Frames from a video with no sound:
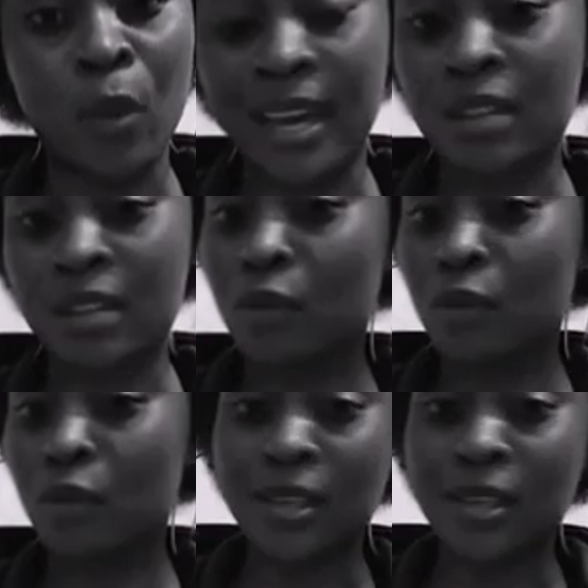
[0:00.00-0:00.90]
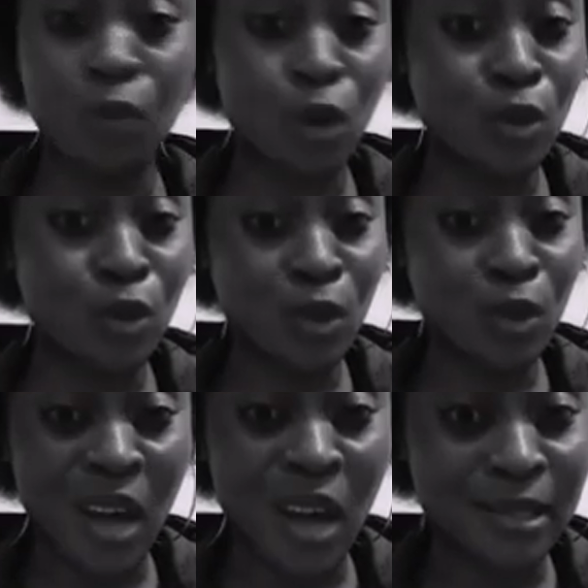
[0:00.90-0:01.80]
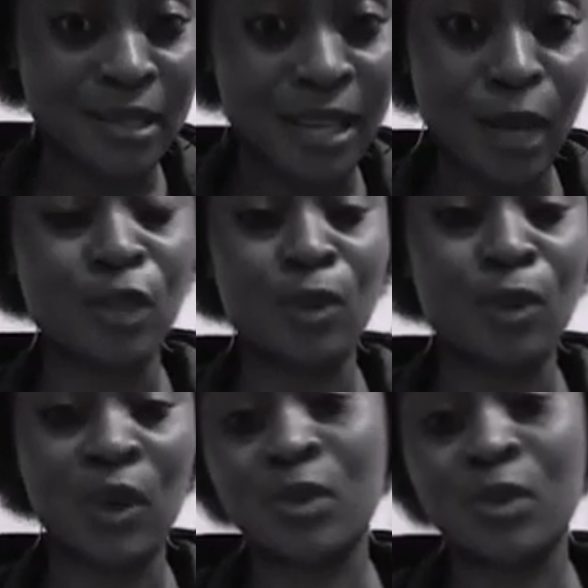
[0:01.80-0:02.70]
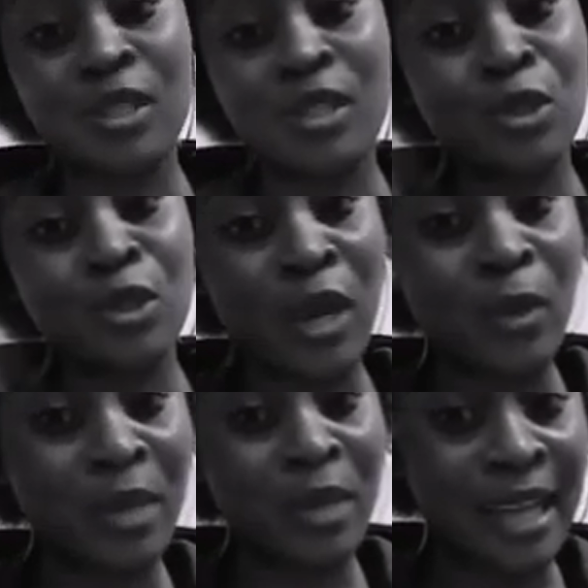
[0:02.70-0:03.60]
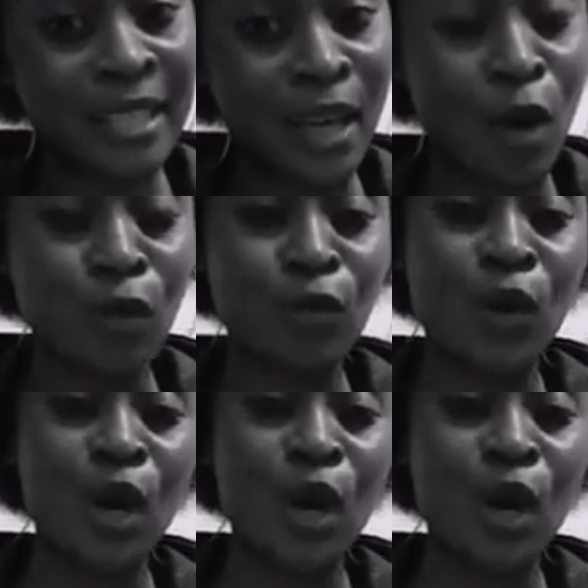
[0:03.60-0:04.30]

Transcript: He did not even gone to as far as Lagos because he was still dwelling with the idea of